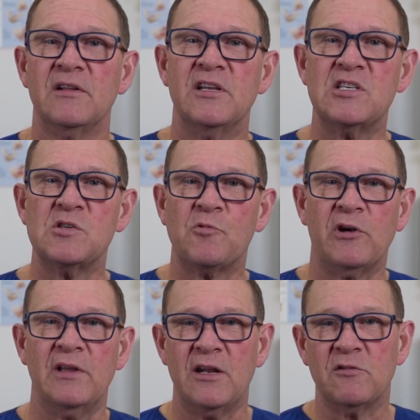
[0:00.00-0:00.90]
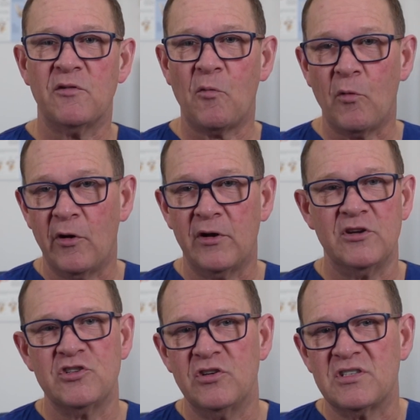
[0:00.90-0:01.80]
This is where a letter of a word
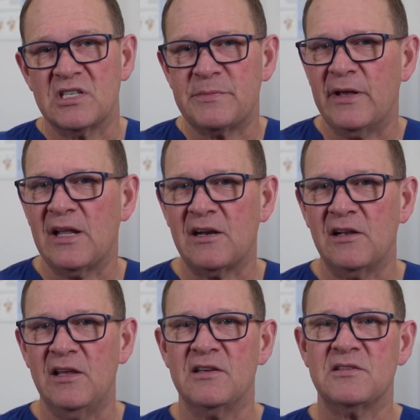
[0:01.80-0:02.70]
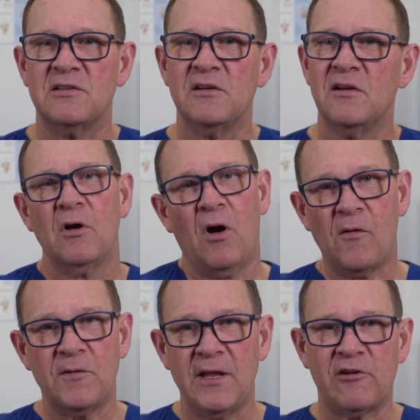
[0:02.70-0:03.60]
is used to spell out a list.
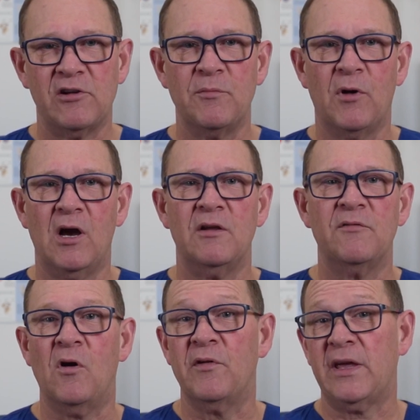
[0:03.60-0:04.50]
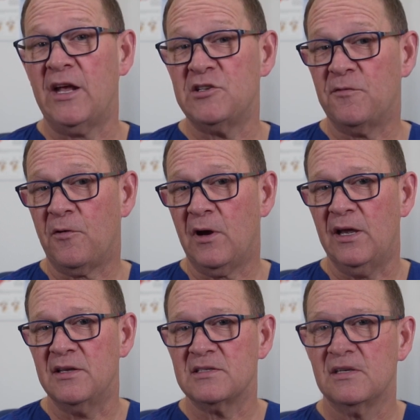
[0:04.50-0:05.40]
Often the acronym might involve a catchy
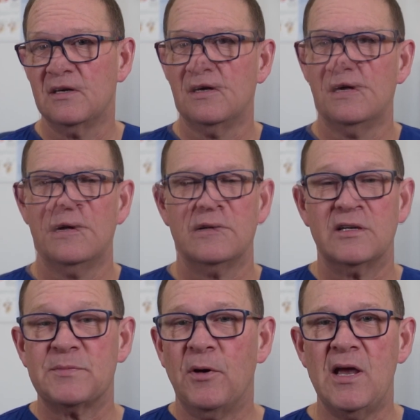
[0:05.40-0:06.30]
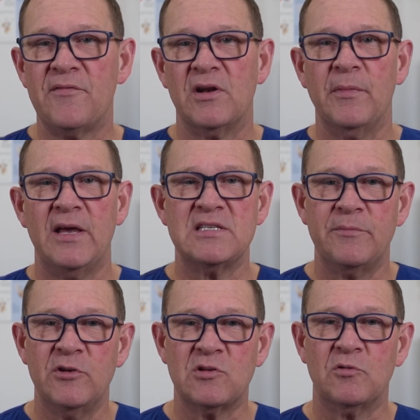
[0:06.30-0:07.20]
phrase. Despite having
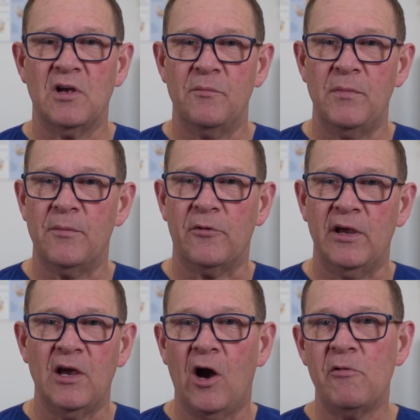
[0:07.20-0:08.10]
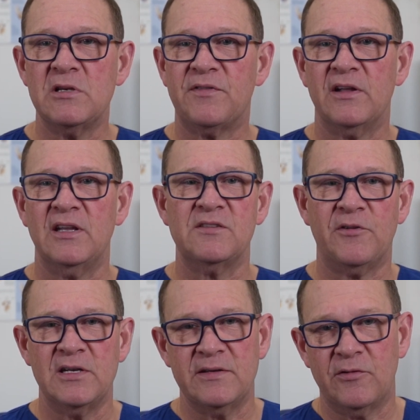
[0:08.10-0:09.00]
amazing musical type memory, I always found these
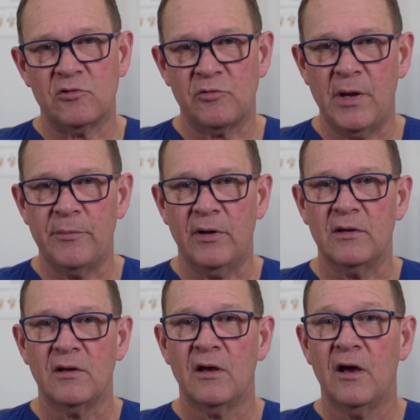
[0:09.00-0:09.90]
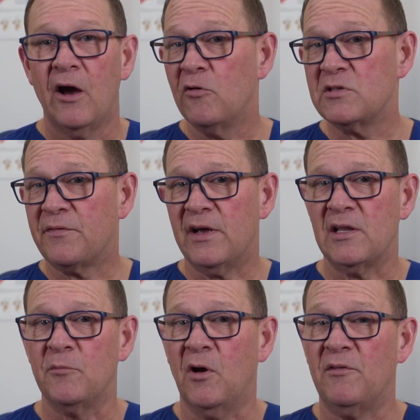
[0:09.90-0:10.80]
very difficult to remember. Also found
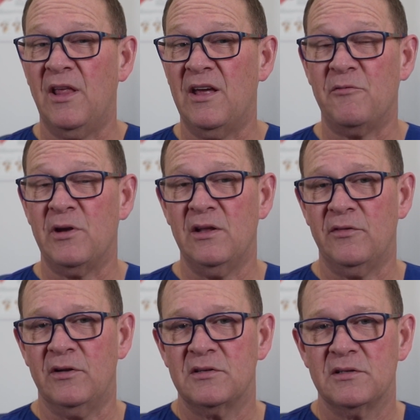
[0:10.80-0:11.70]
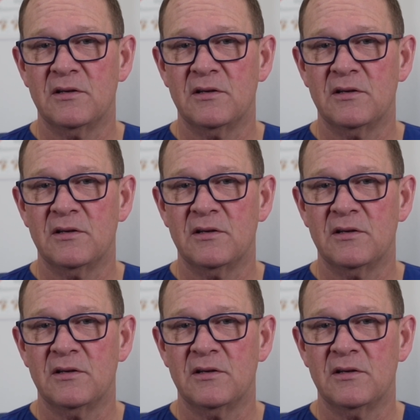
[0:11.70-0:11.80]
them not that relevant.